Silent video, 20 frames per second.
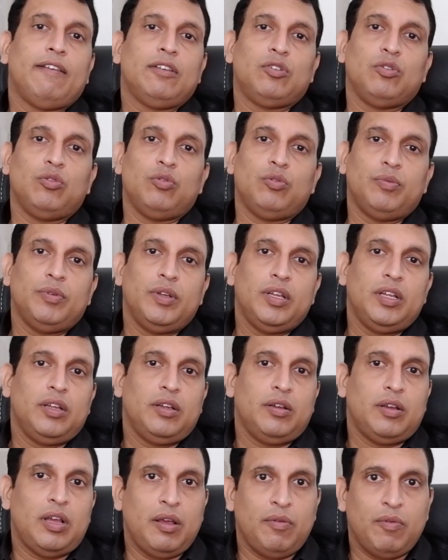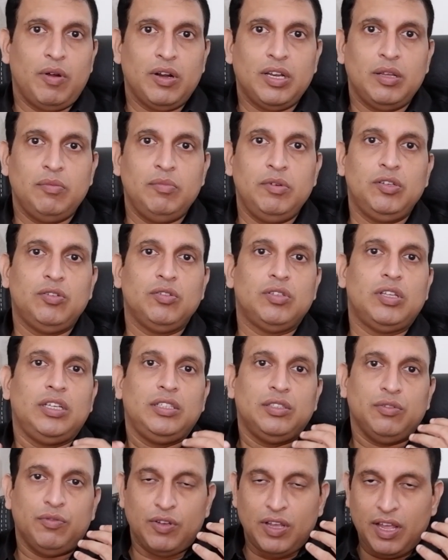So what I mean to
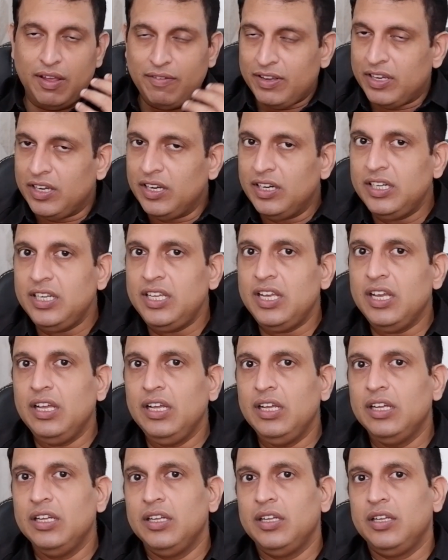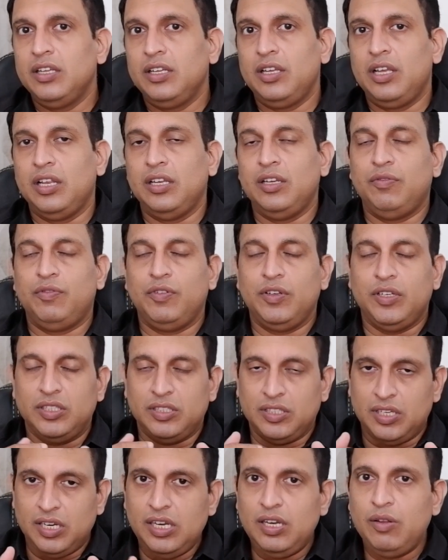say is, if you have a hernia and if it
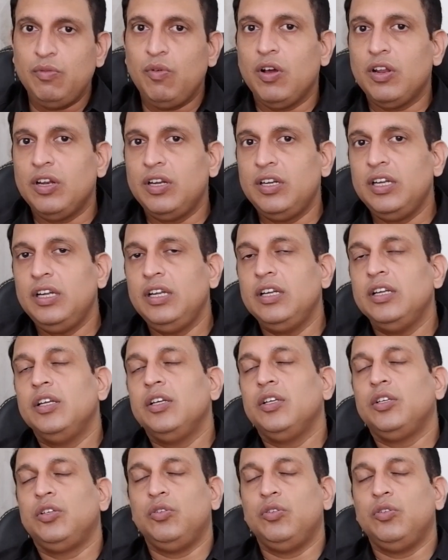is really warranted,